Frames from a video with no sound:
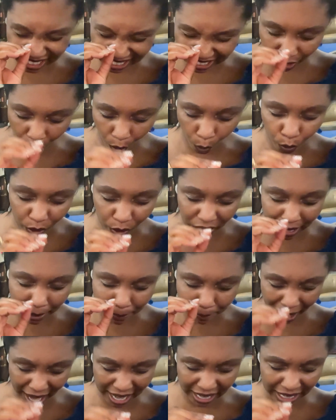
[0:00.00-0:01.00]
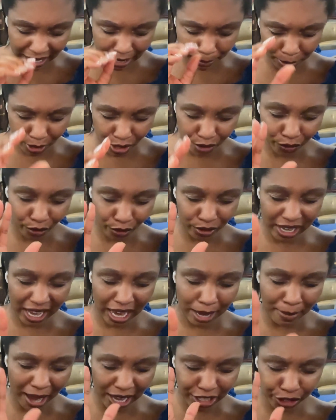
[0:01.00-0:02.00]
holy, mighty, and beautiful
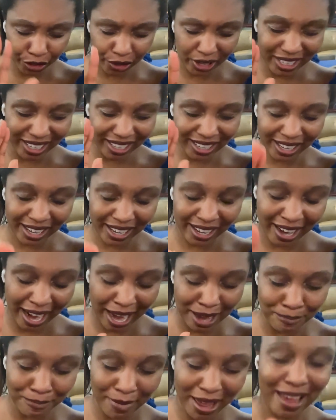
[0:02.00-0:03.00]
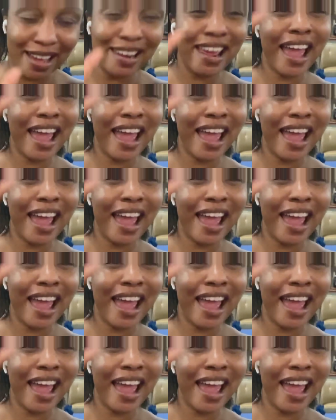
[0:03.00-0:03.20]
name, I decree and declare, amen.